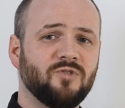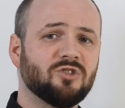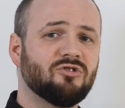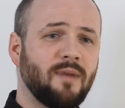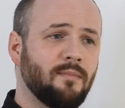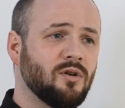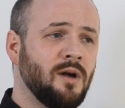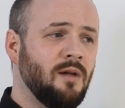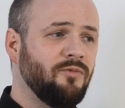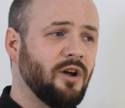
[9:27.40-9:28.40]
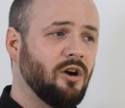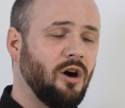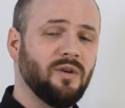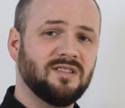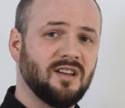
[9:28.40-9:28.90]
just remember, there are
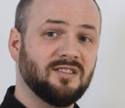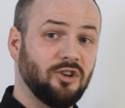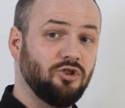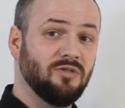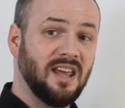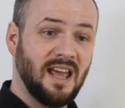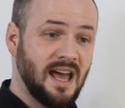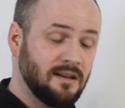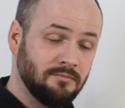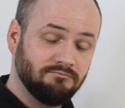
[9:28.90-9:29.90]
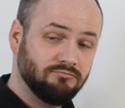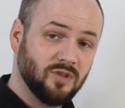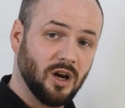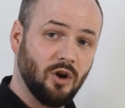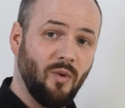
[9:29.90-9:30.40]
always things that you can
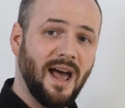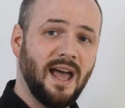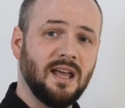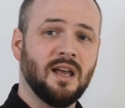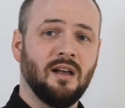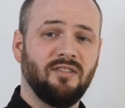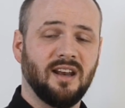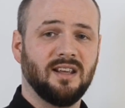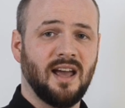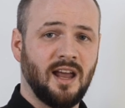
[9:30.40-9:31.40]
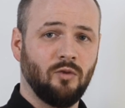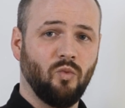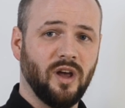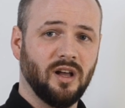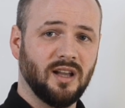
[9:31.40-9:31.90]
tuck away that
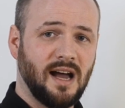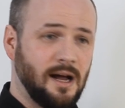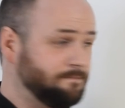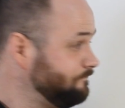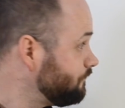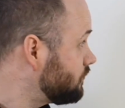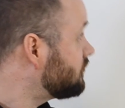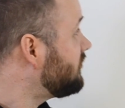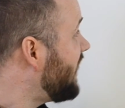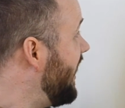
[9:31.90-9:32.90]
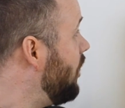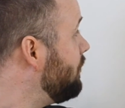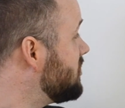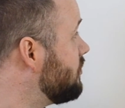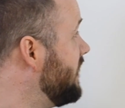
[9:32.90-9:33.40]
again will
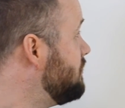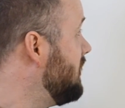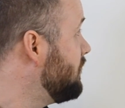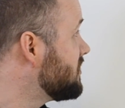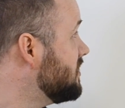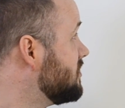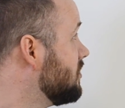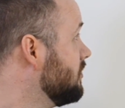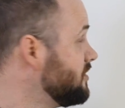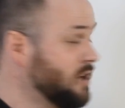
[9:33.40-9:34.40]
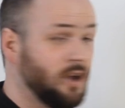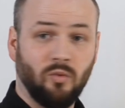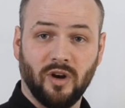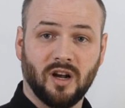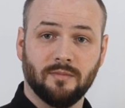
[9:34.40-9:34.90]
help assuage people's concerns
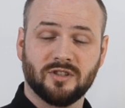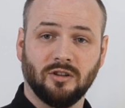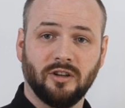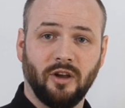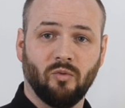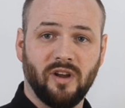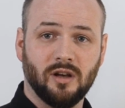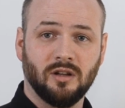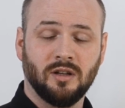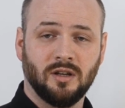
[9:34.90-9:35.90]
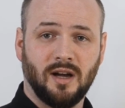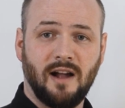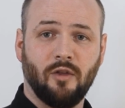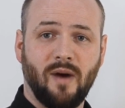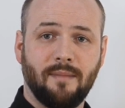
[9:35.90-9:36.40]
when it comes to looking real
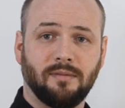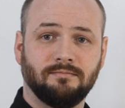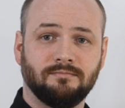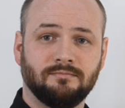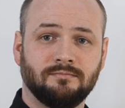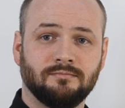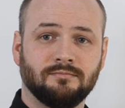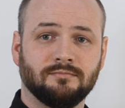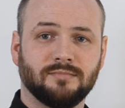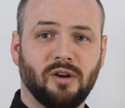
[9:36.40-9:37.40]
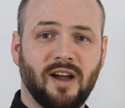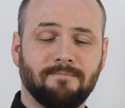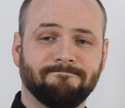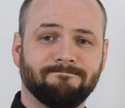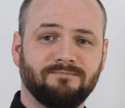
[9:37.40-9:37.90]
on the web.
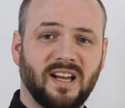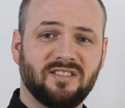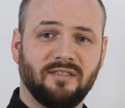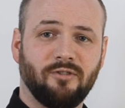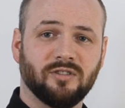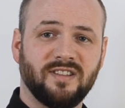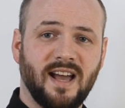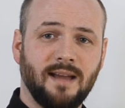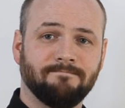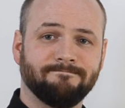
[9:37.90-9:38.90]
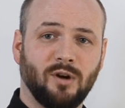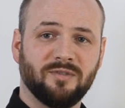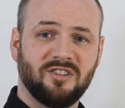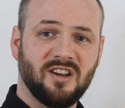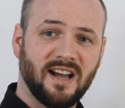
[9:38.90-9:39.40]
Okay, That's it for today.
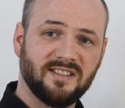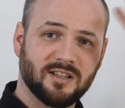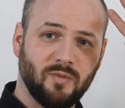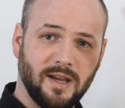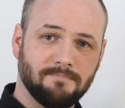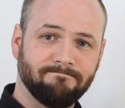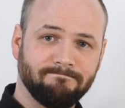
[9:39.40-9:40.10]
Hope to see you guys next week.